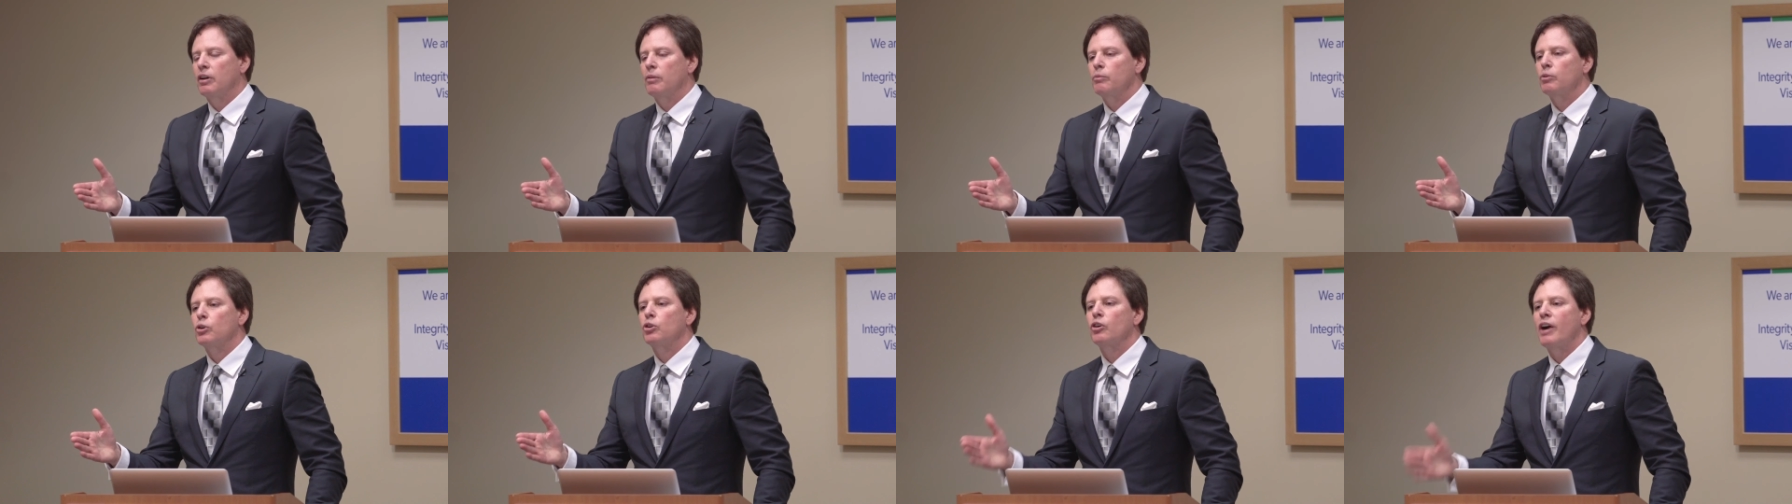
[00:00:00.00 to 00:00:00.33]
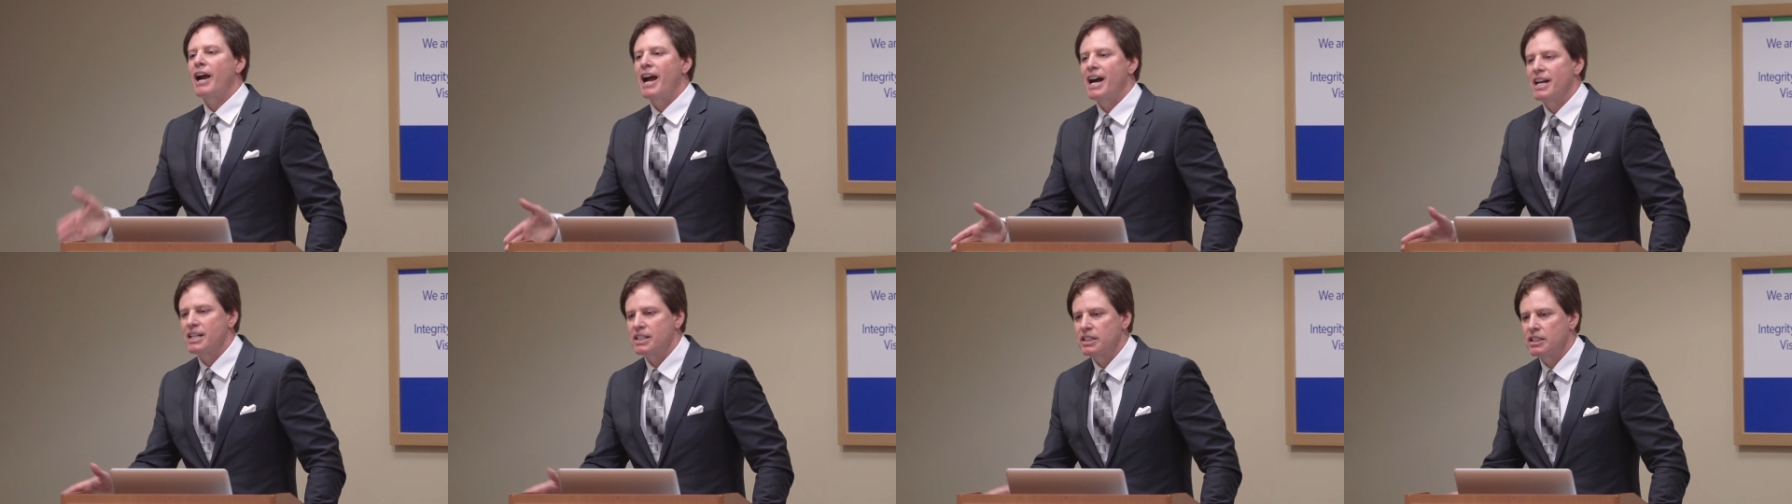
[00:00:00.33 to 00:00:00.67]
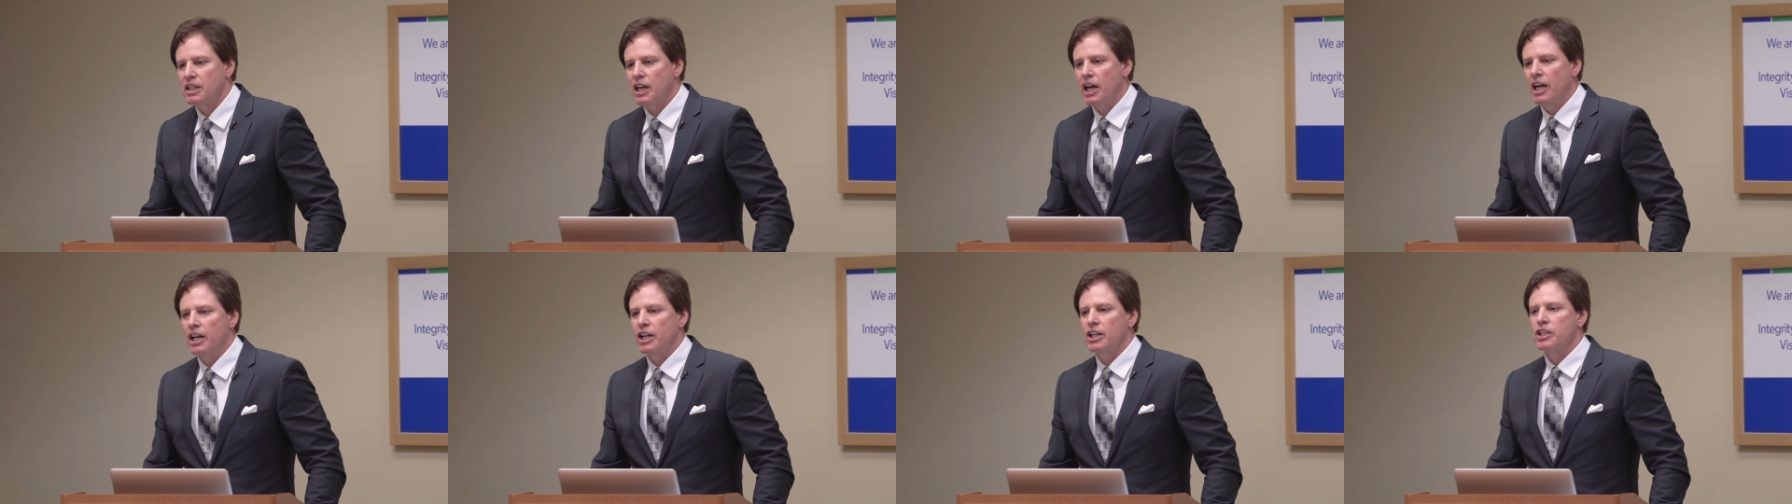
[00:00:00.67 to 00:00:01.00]
from GRAS
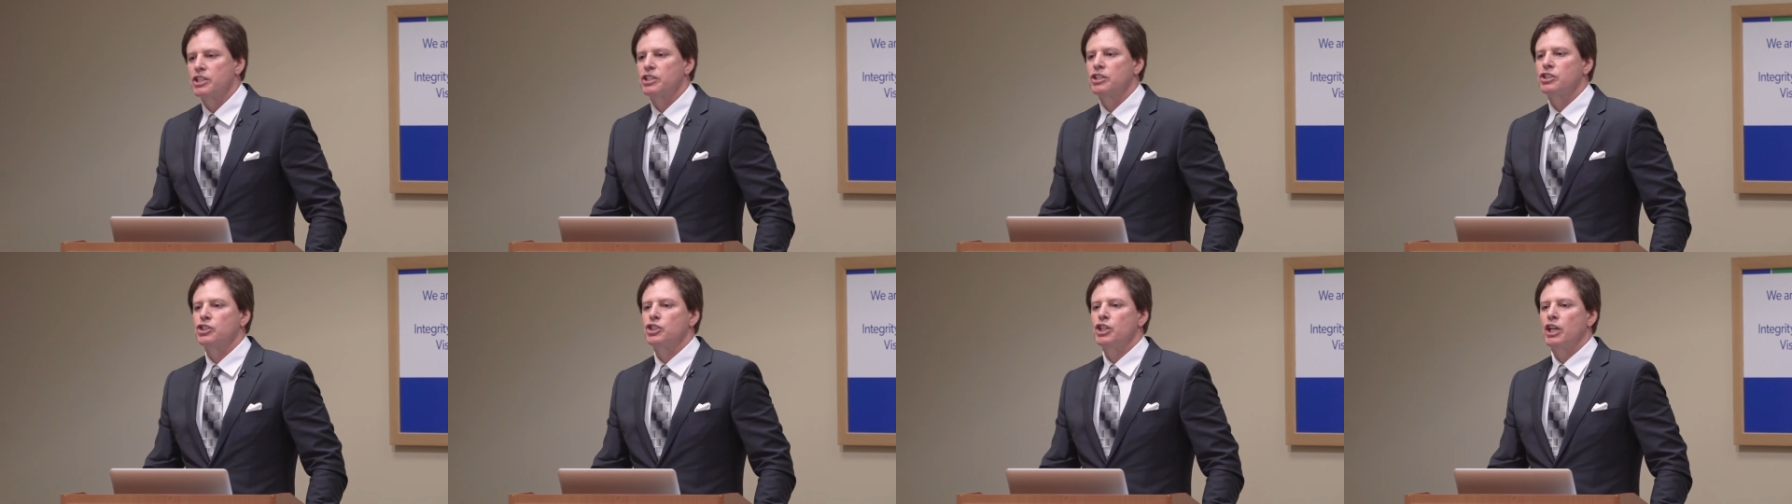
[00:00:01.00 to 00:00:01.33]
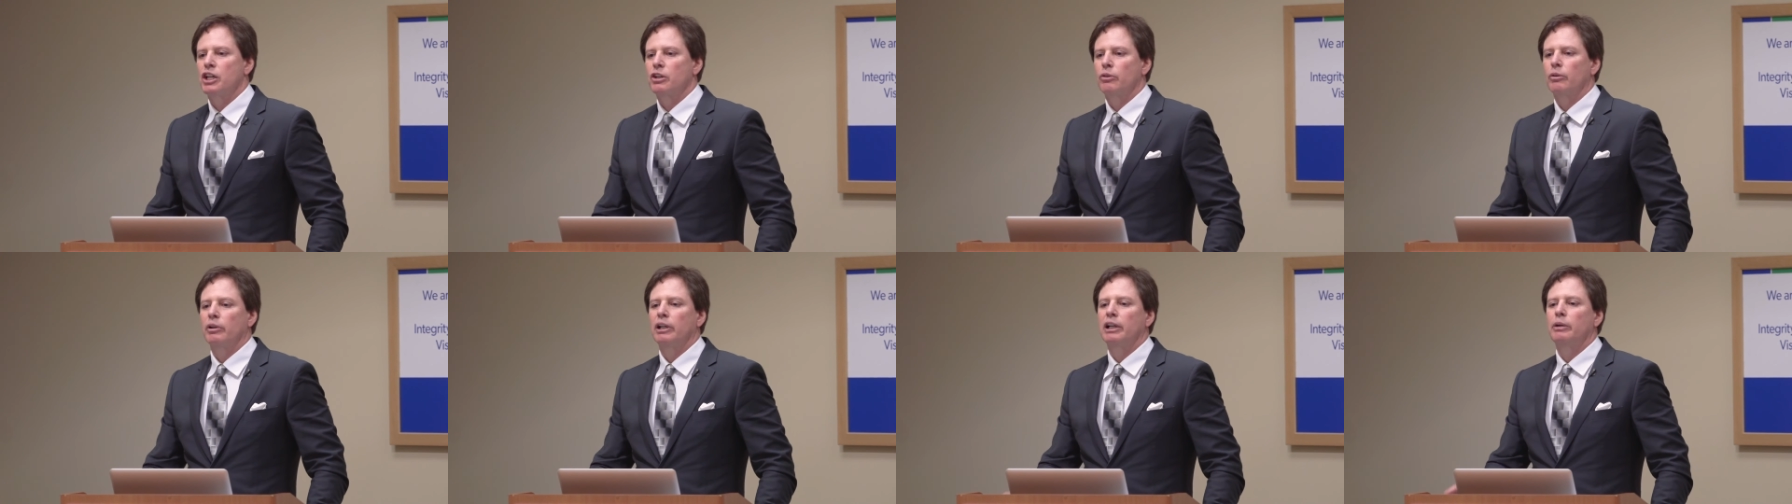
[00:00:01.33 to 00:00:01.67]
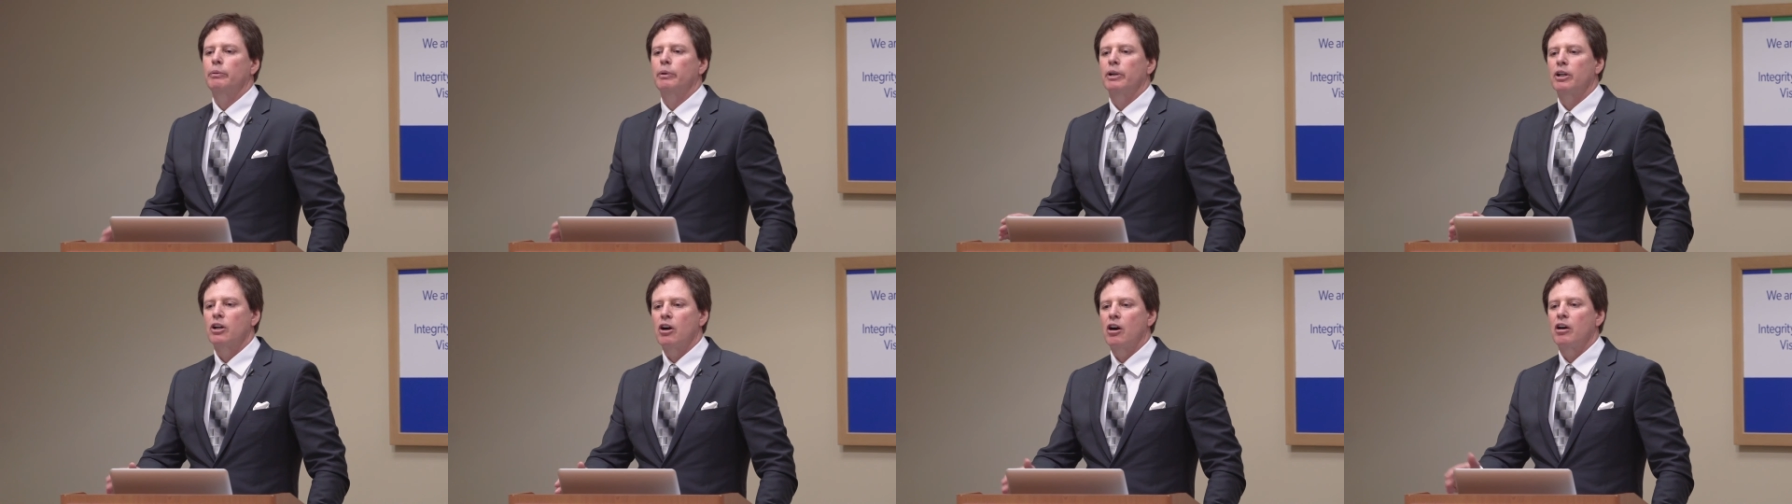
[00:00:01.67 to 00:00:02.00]
status,
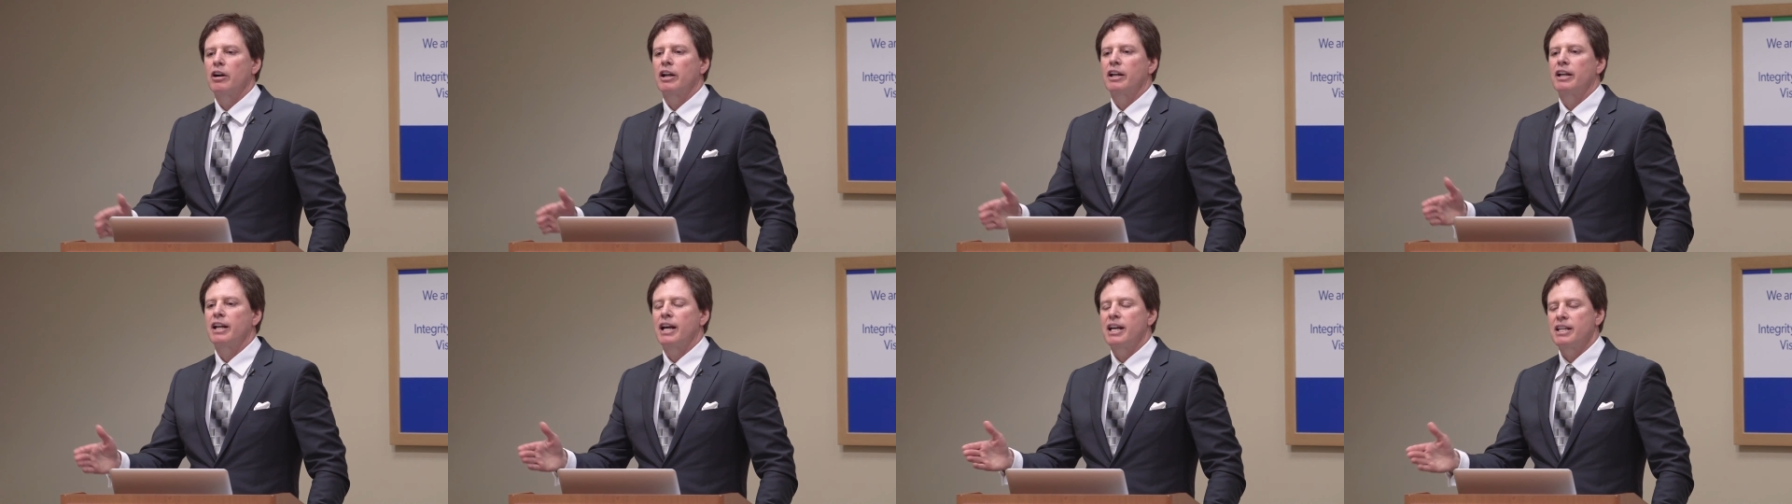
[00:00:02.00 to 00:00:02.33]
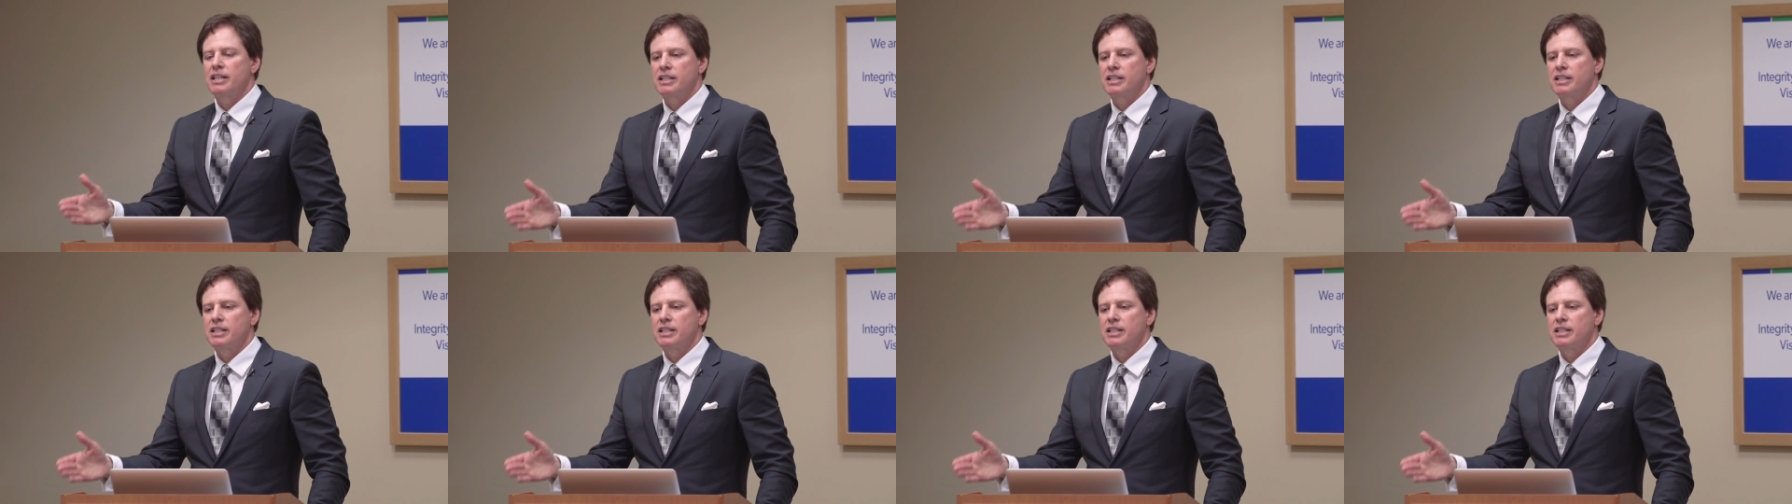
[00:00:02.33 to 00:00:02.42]
generally regarded